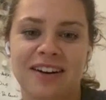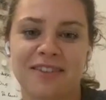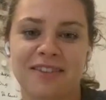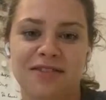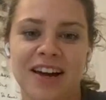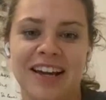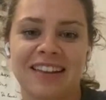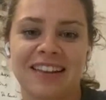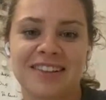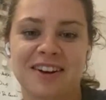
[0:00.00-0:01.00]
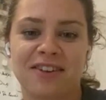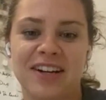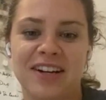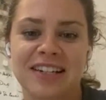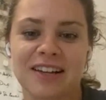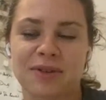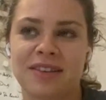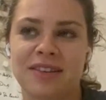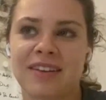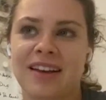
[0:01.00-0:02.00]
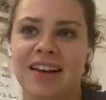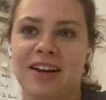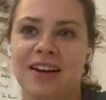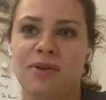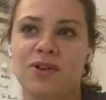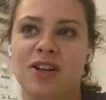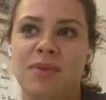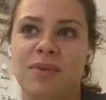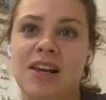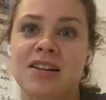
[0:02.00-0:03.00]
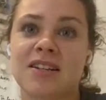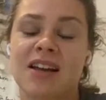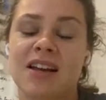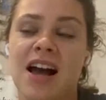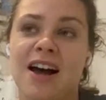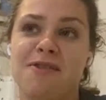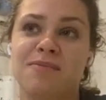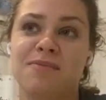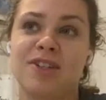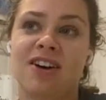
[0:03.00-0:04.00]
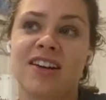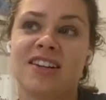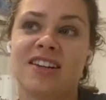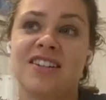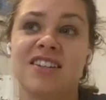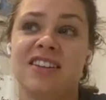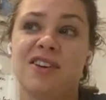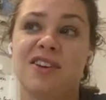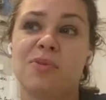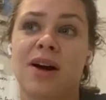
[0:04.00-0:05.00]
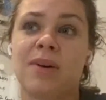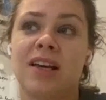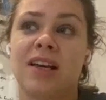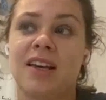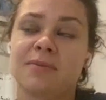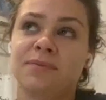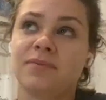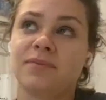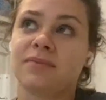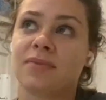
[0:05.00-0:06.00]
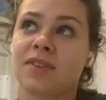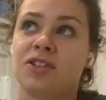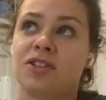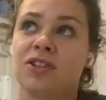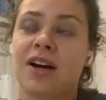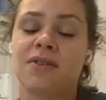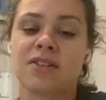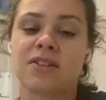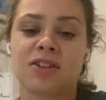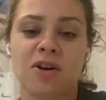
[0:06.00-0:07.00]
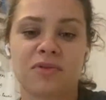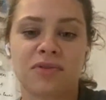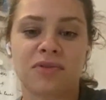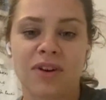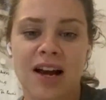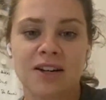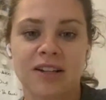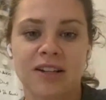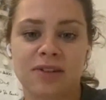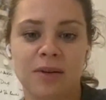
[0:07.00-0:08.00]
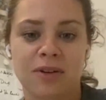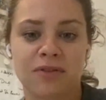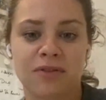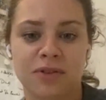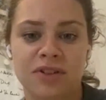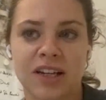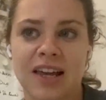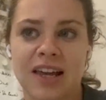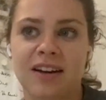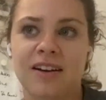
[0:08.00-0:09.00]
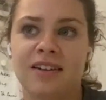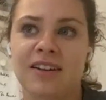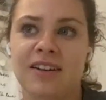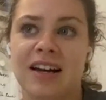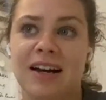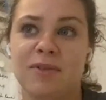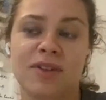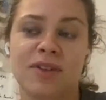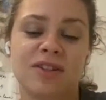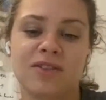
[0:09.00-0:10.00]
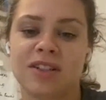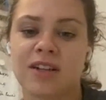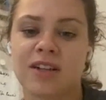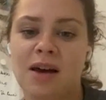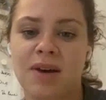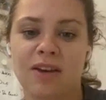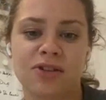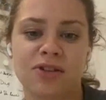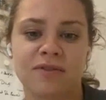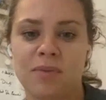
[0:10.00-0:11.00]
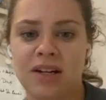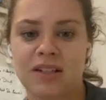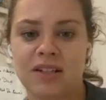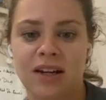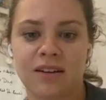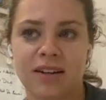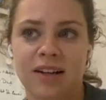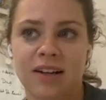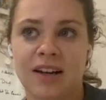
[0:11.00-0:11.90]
for training on Friday, and that's already dealt with. We usually meet generally in DCU, probably 2 hours or so beforehand, have a little bit of food together. If it suits your timing, usually have a meeting